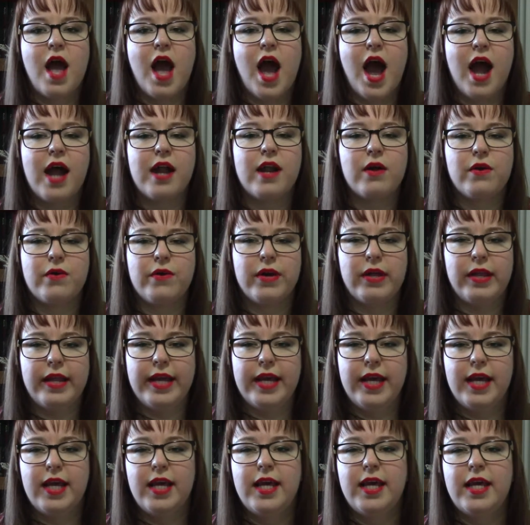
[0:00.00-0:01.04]
I don't
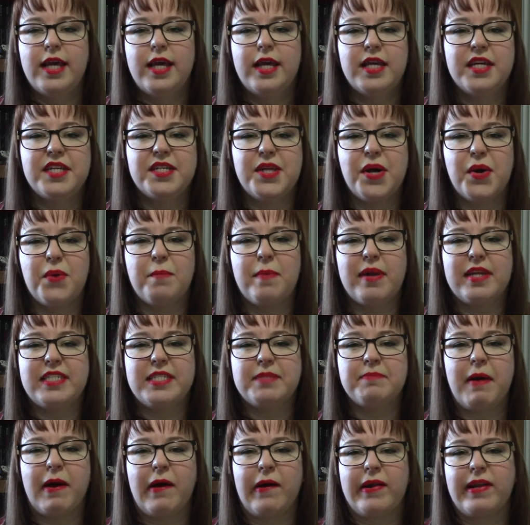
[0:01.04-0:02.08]
really know much
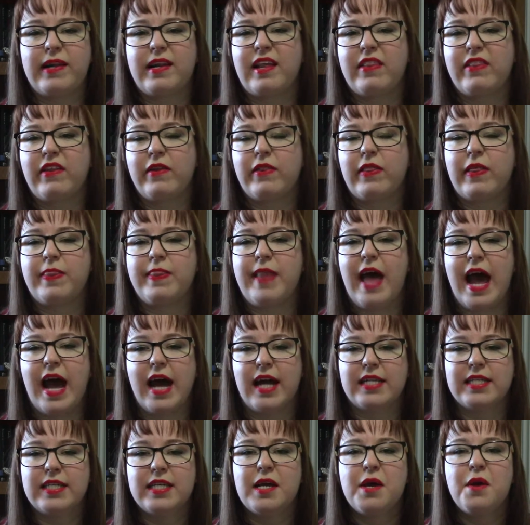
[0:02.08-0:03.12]
about it other than that,